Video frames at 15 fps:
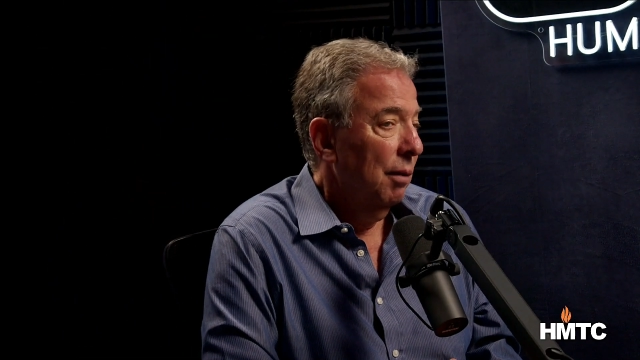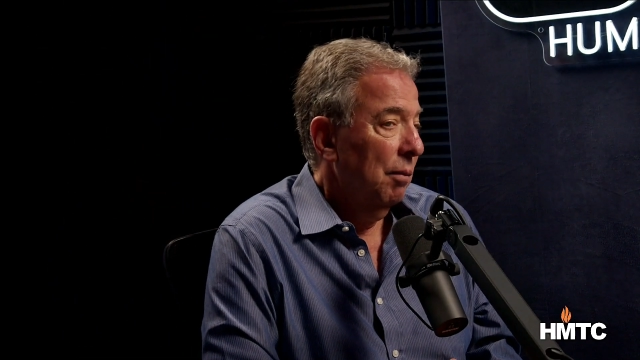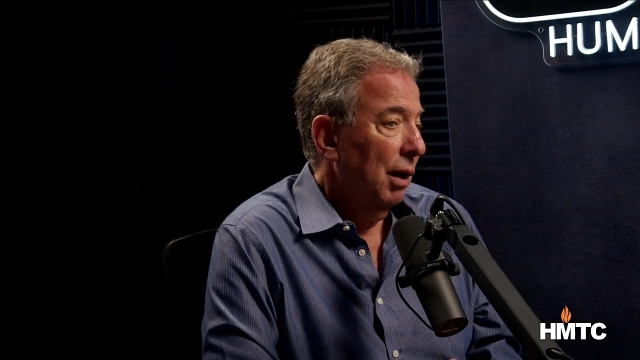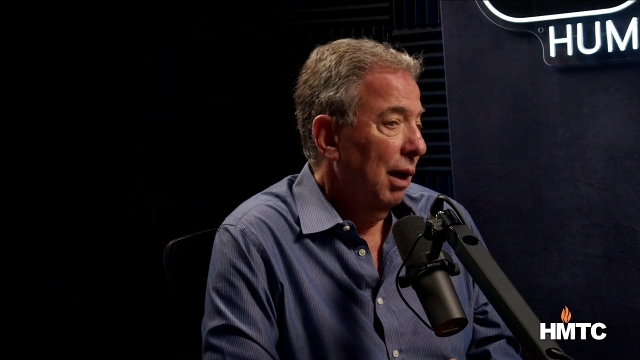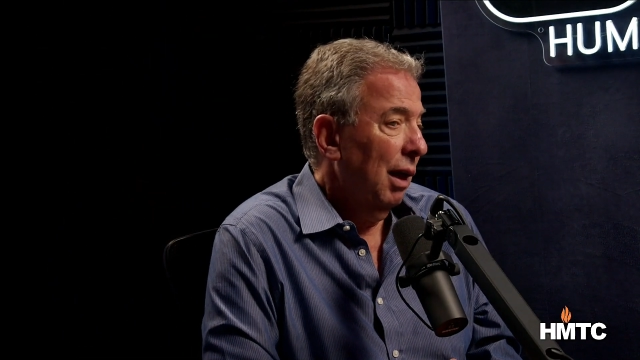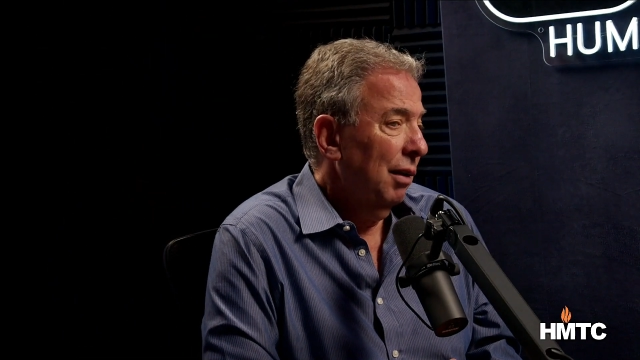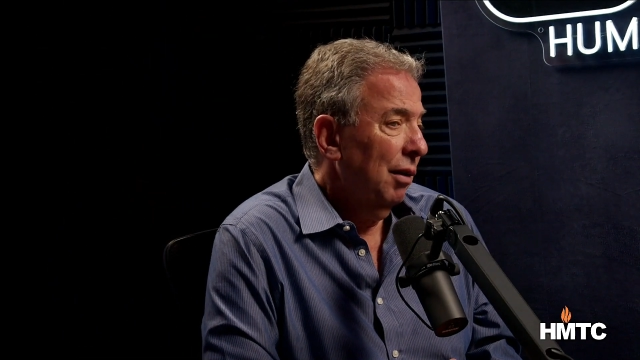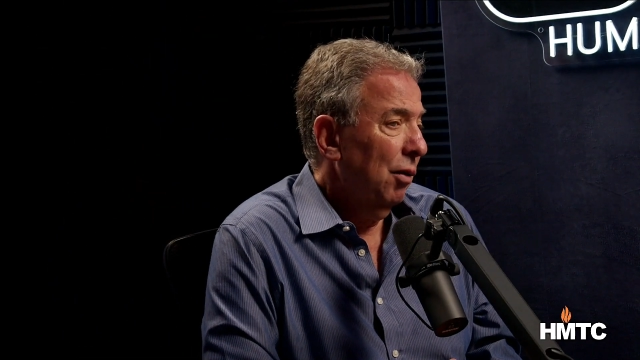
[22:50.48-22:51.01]

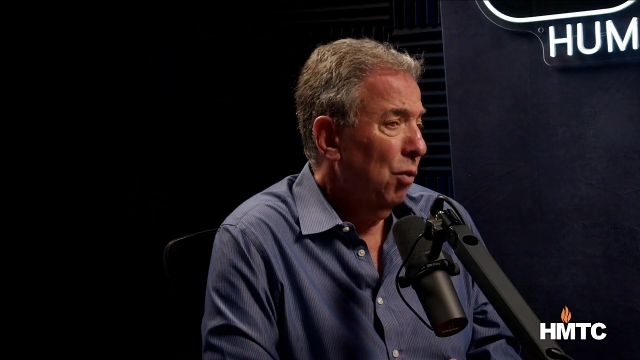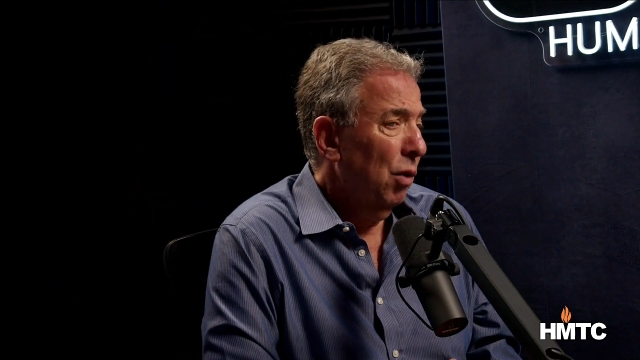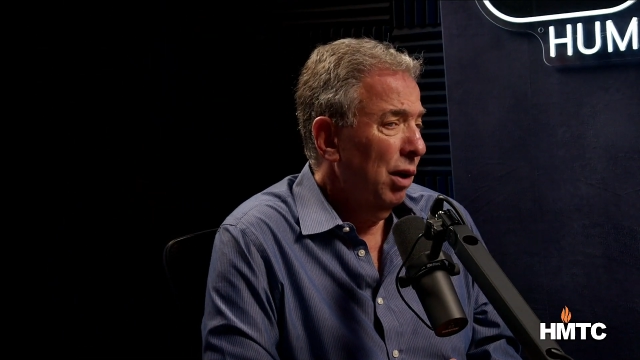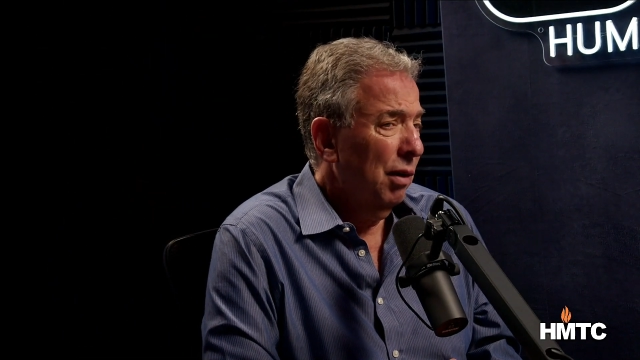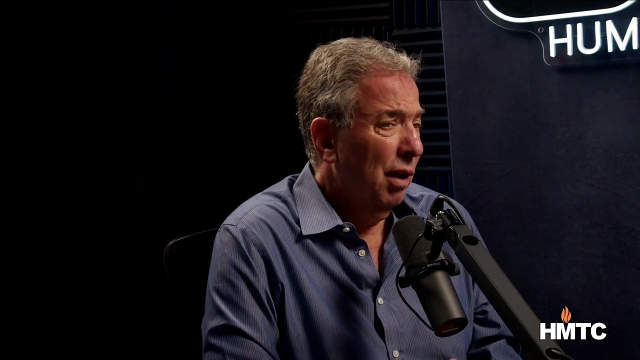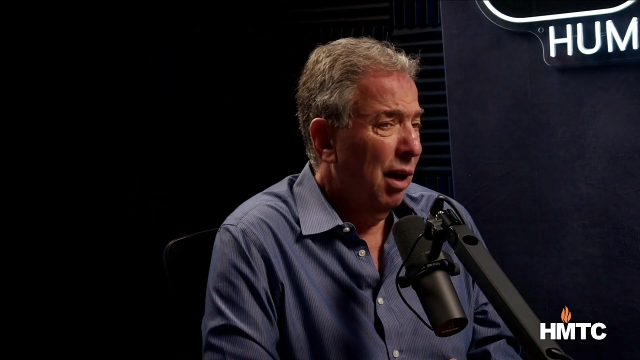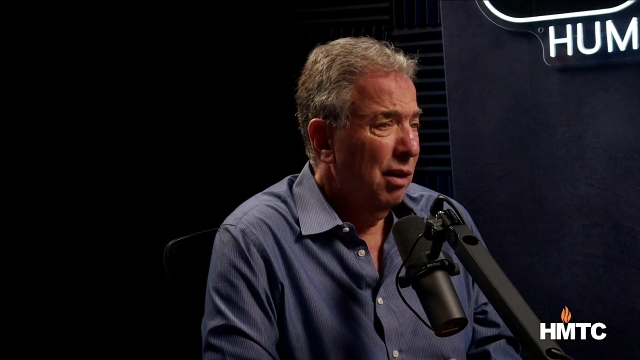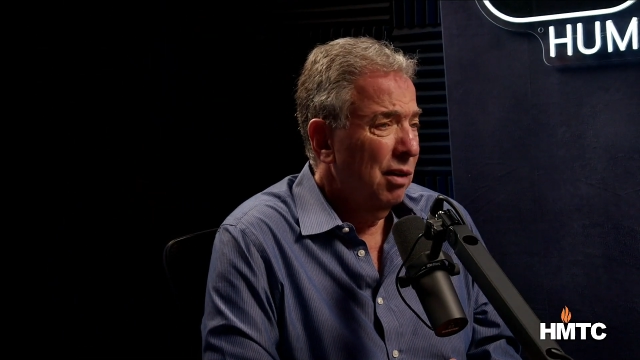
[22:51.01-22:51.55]
But
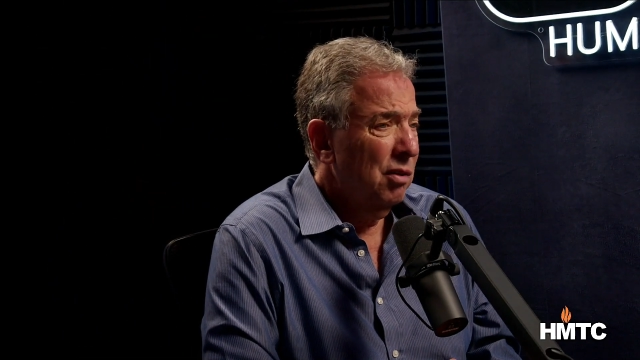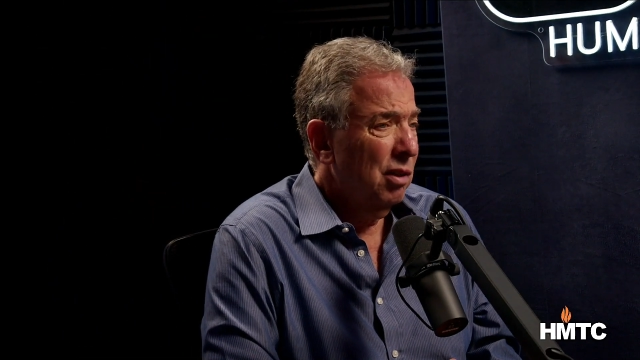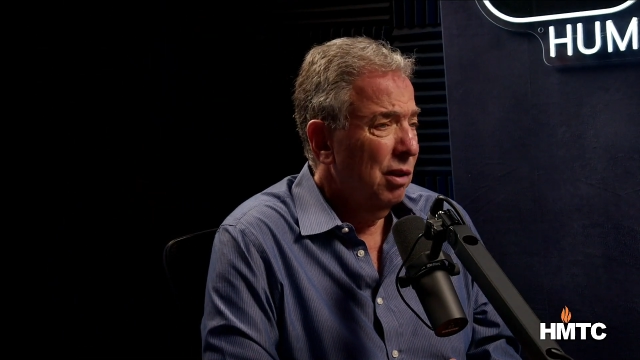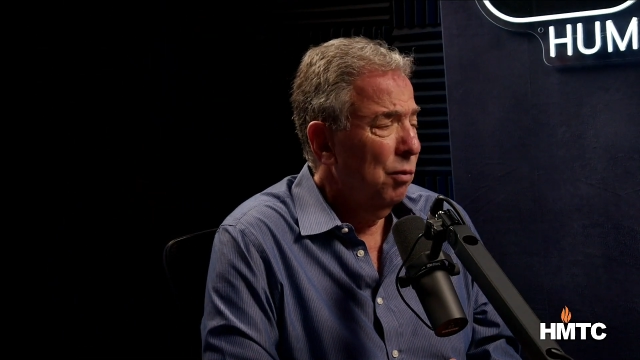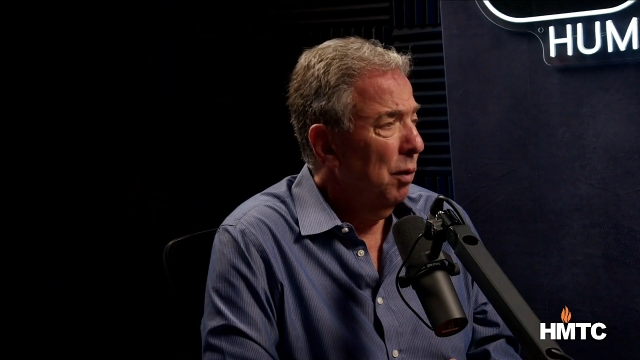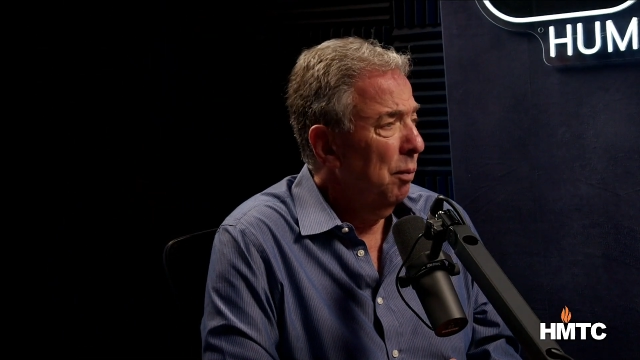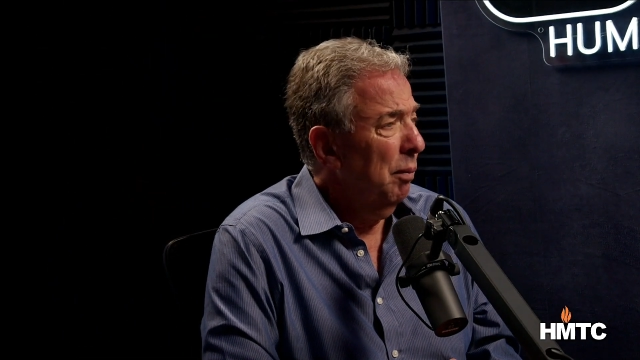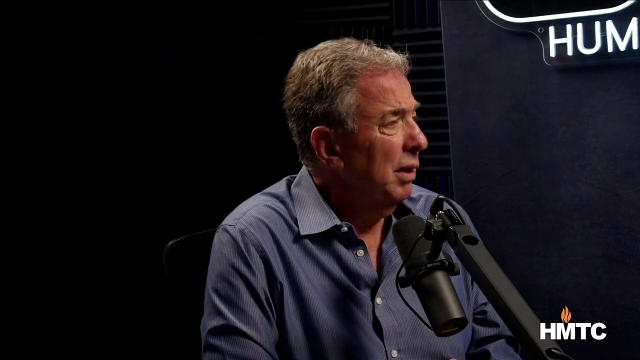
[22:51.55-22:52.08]
quite honestly,
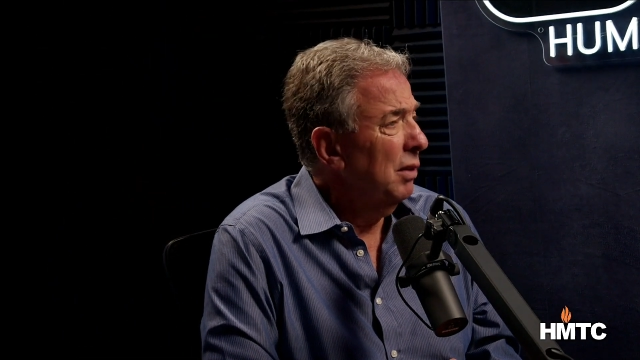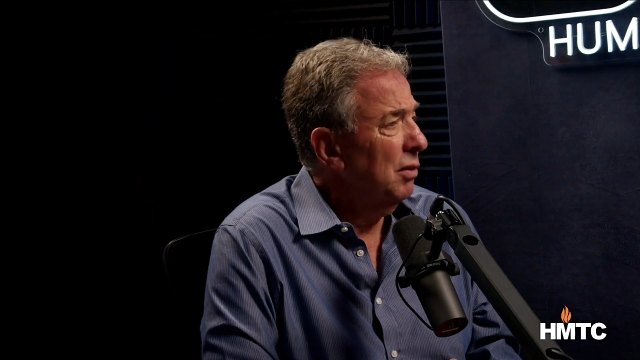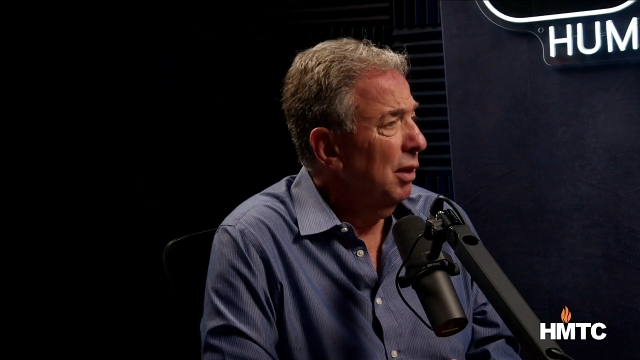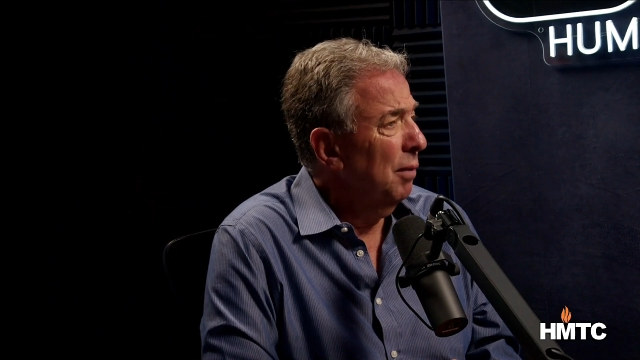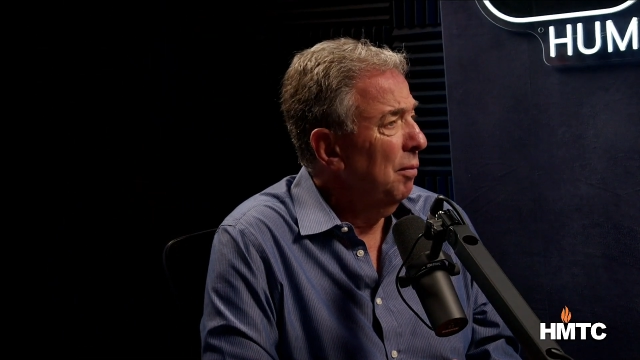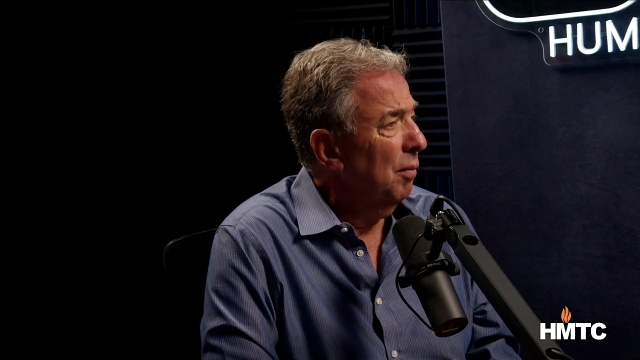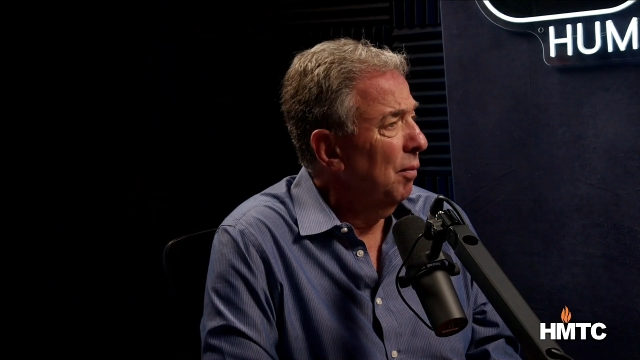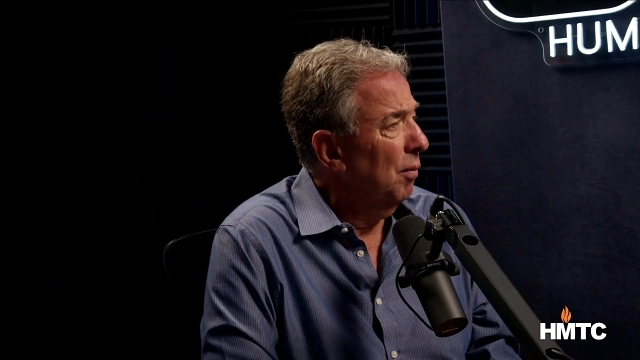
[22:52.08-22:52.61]
what makes
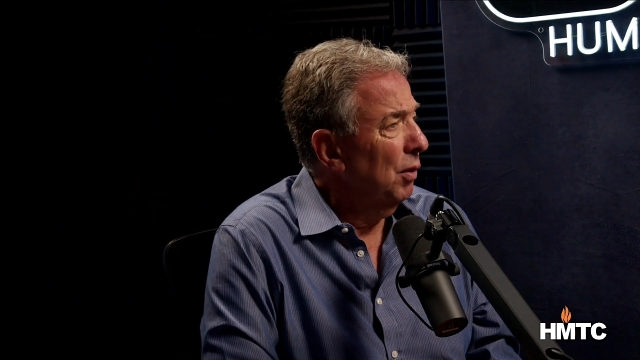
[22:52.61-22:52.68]
them,